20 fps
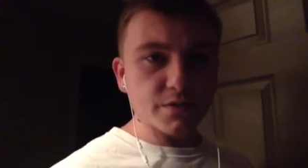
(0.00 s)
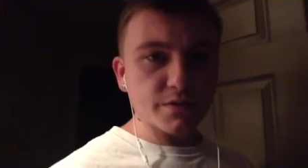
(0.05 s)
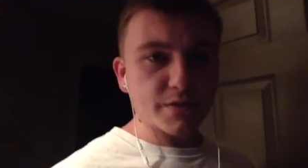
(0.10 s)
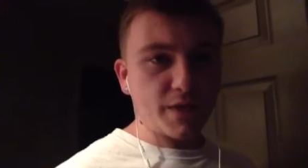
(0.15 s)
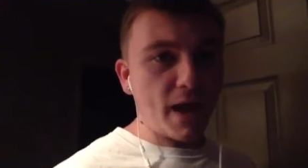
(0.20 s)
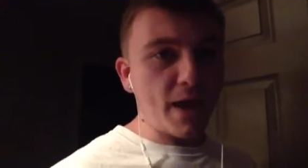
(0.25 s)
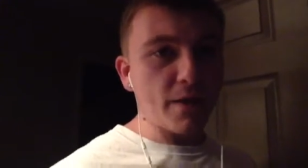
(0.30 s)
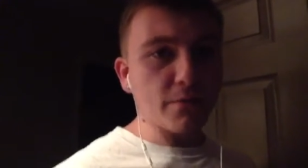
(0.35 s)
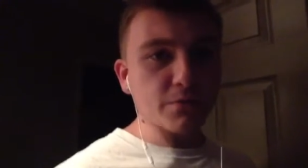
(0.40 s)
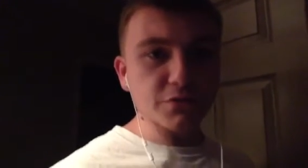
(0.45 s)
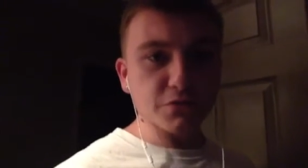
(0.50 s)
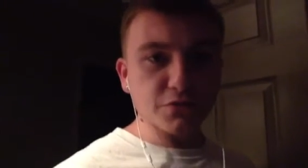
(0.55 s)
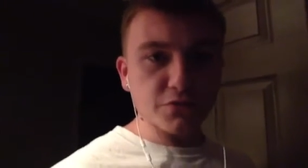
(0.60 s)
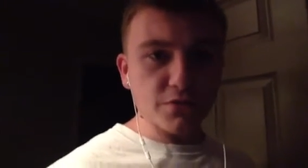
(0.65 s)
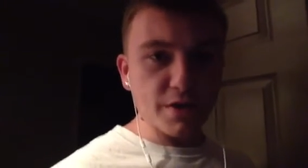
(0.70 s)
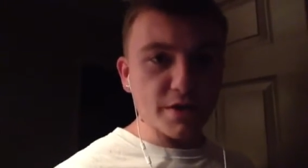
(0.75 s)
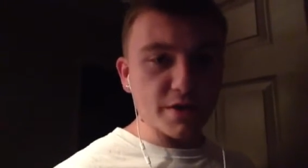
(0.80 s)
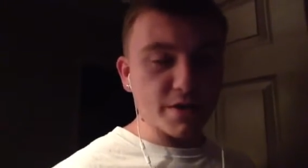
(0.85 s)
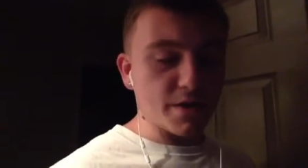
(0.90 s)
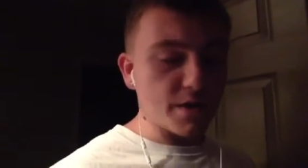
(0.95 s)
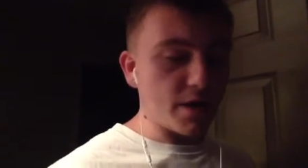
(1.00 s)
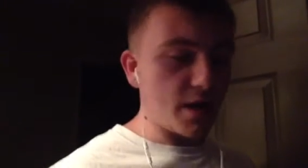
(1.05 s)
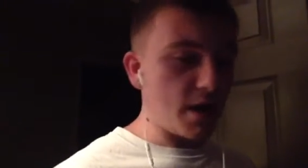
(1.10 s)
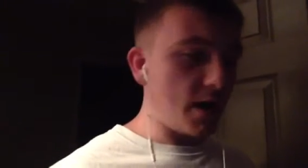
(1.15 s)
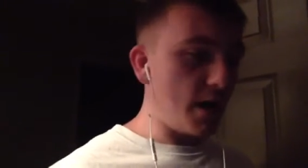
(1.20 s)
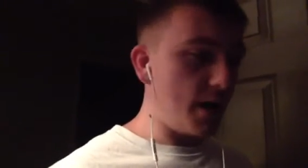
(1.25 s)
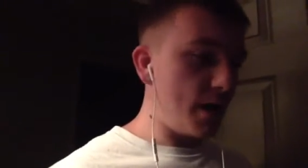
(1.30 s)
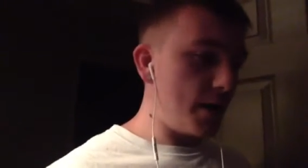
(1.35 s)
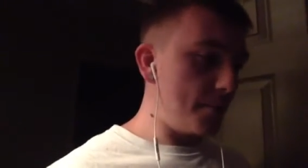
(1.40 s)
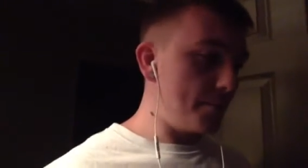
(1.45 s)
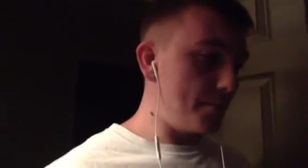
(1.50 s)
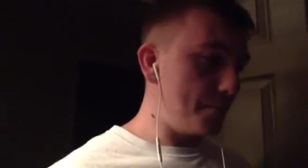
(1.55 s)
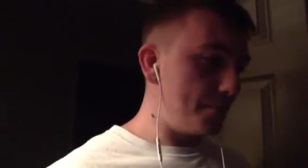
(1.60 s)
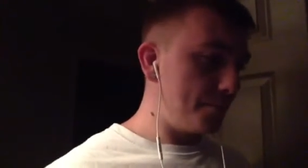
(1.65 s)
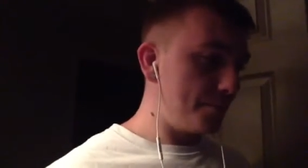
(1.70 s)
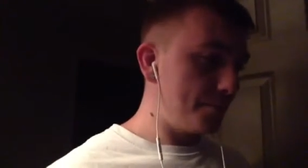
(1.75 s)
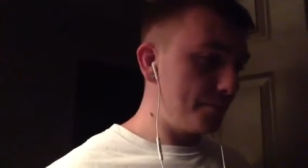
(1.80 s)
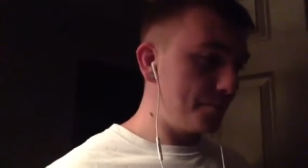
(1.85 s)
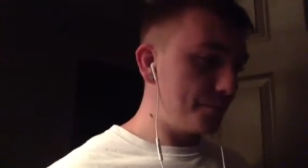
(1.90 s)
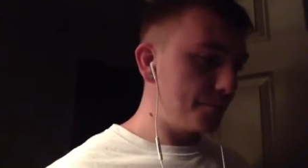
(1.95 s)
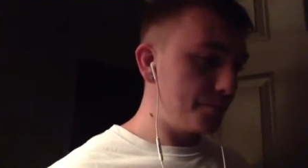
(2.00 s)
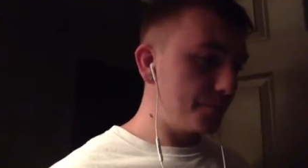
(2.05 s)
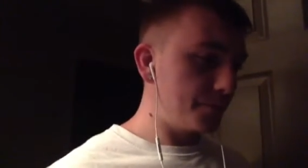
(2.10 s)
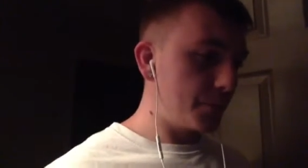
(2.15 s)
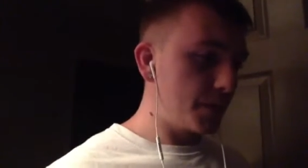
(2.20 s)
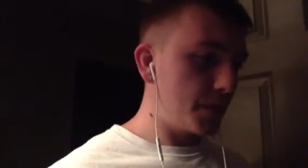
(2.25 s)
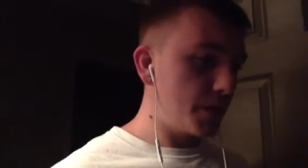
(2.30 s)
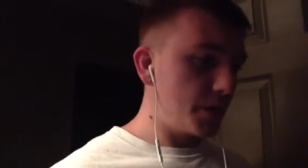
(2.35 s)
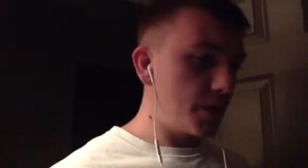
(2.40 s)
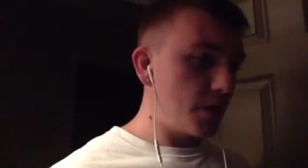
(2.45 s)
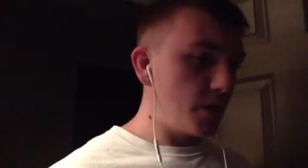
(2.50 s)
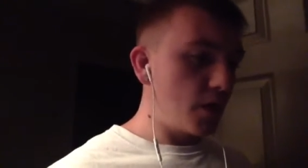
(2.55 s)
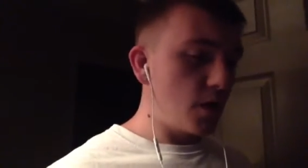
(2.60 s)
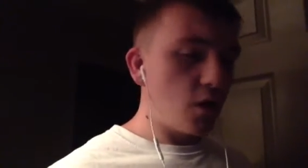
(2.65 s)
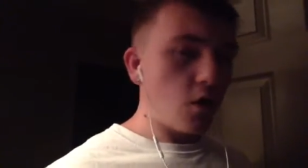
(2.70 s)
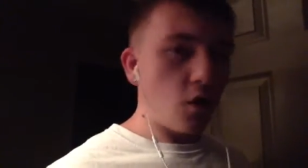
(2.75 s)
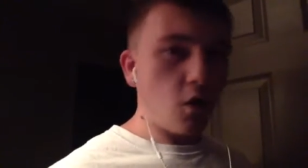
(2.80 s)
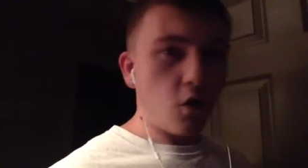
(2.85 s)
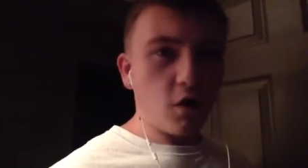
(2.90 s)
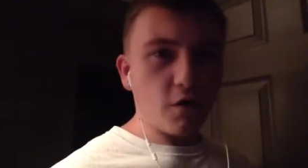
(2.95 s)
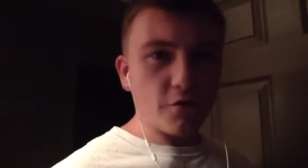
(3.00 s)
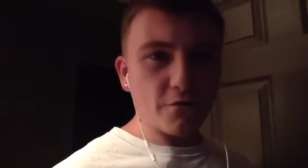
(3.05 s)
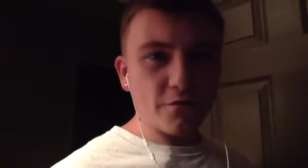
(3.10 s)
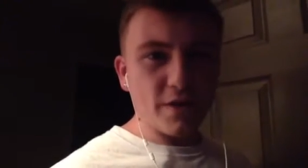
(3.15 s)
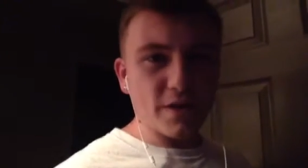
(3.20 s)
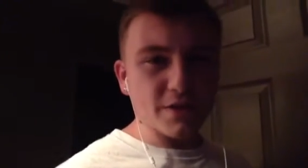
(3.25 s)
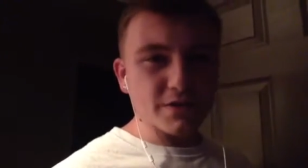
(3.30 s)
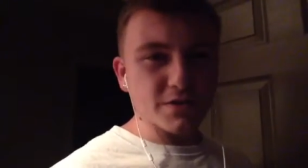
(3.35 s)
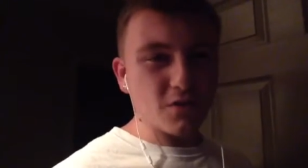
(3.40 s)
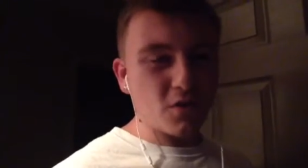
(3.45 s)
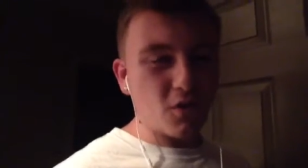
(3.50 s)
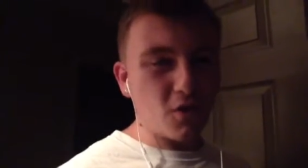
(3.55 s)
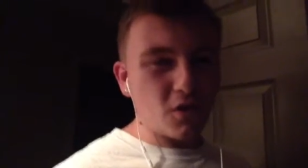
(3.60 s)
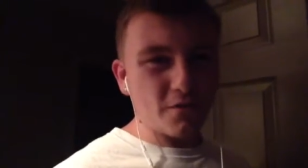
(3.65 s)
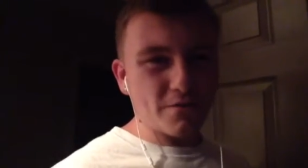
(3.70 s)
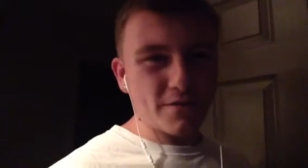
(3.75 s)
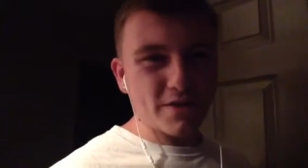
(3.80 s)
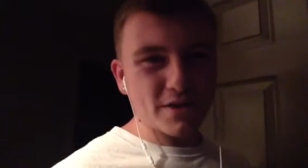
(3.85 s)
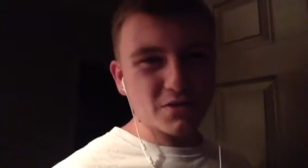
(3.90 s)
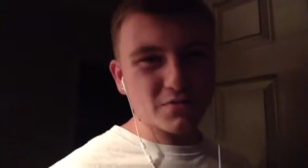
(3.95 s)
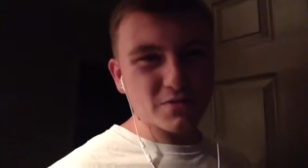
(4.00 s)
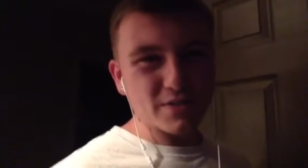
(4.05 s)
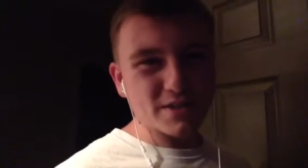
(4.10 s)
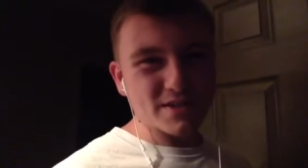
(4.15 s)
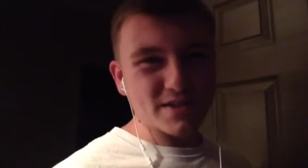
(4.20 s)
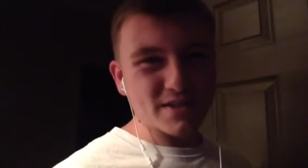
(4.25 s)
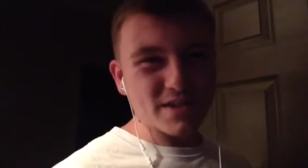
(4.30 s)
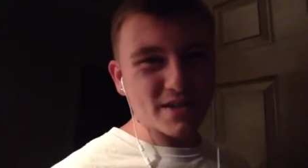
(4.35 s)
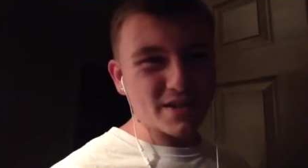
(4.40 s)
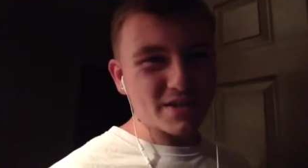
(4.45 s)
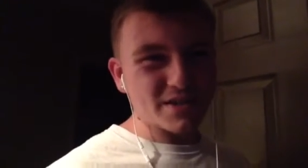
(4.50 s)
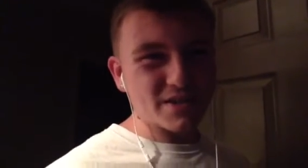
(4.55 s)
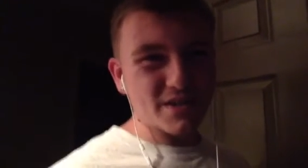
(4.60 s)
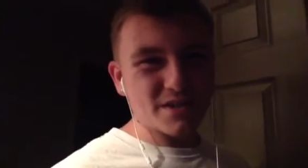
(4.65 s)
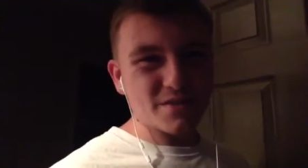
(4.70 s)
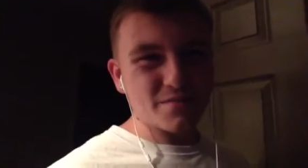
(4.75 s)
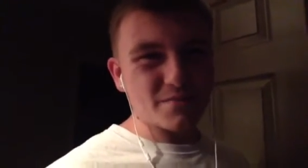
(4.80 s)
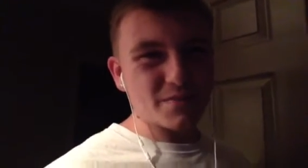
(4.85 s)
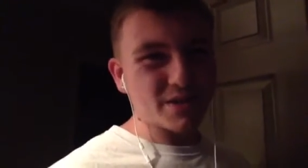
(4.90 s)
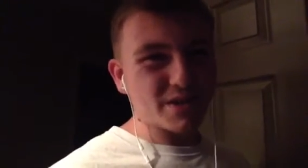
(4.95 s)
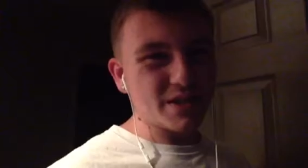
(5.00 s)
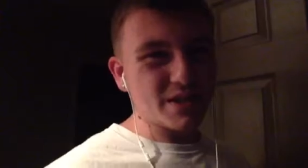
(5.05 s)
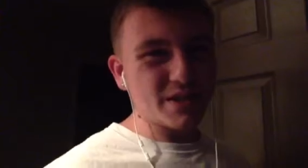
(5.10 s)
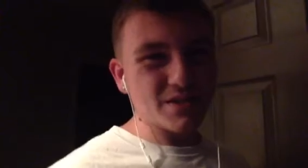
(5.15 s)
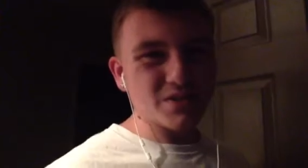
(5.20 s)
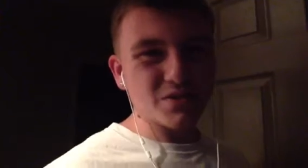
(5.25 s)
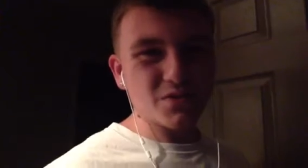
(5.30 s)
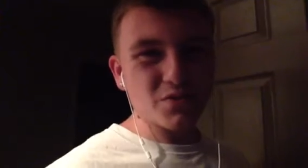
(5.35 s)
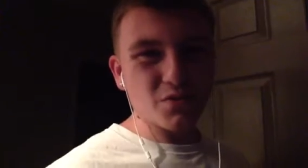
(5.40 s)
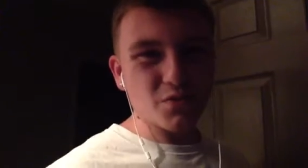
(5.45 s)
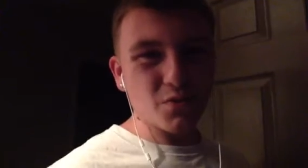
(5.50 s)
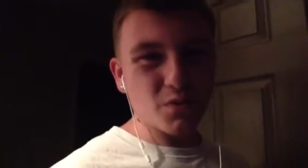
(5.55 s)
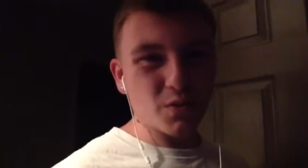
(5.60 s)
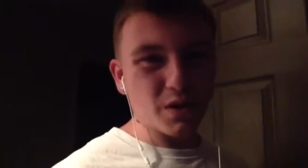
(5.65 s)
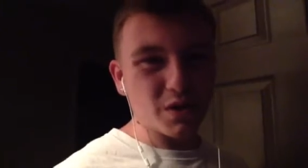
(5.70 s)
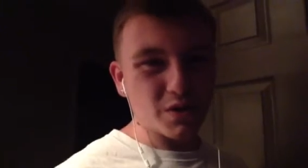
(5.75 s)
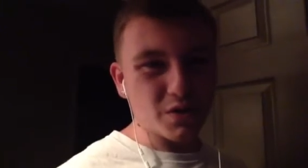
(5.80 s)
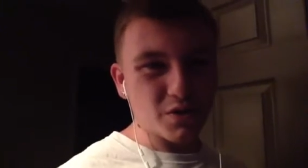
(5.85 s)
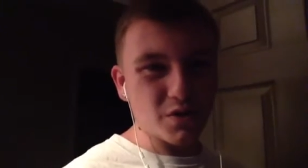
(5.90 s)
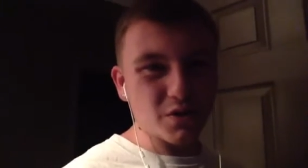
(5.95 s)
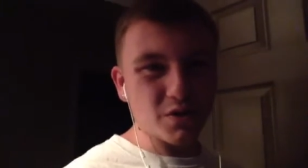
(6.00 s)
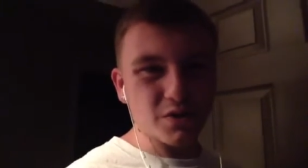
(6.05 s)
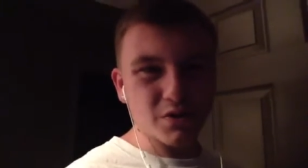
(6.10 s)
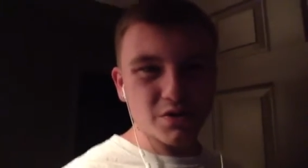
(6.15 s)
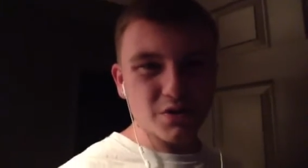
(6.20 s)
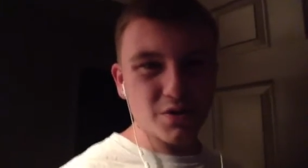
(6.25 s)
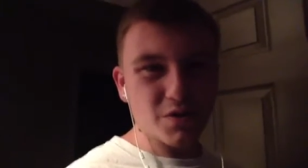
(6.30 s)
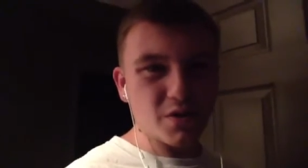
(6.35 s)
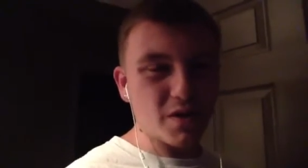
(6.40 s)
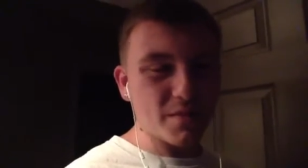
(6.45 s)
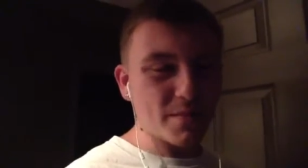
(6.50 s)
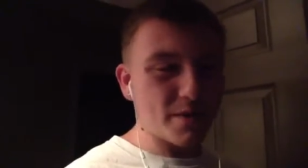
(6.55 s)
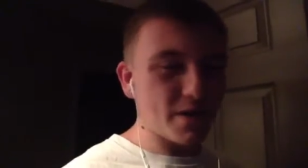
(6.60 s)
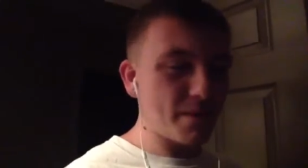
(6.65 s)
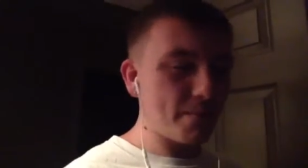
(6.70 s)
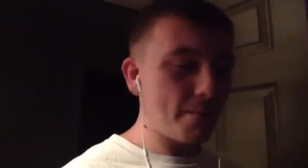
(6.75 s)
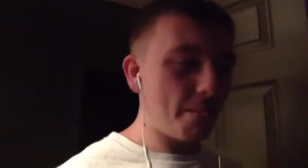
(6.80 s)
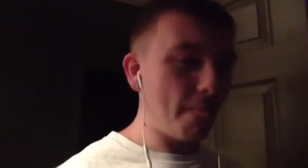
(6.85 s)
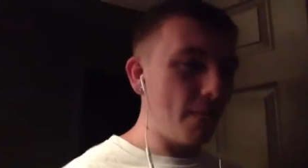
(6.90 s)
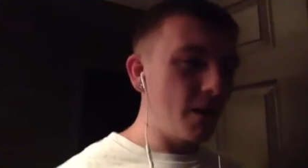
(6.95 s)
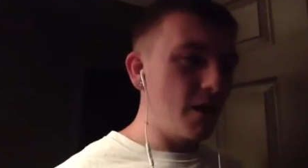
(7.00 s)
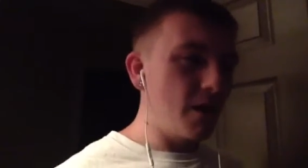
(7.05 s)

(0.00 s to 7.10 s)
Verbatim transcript: That was great. Um, offense, offense was decent, but didn't do what it could. You know what I mean?